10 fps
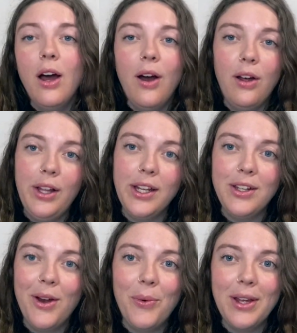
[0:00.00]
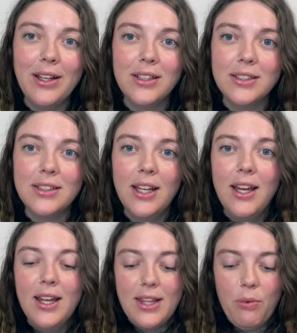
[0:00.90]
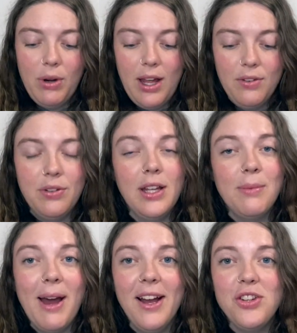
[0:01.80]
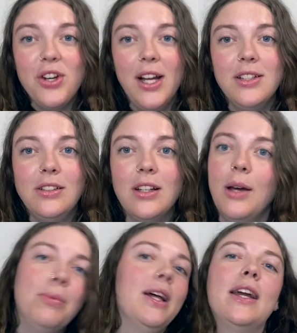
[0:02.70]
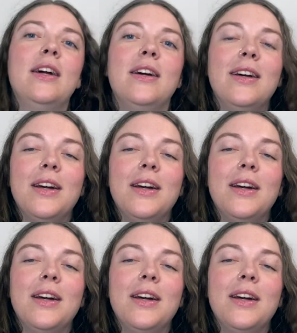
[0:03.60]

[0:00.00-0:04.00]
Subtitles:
All I know is that when I've in the past tried to look up like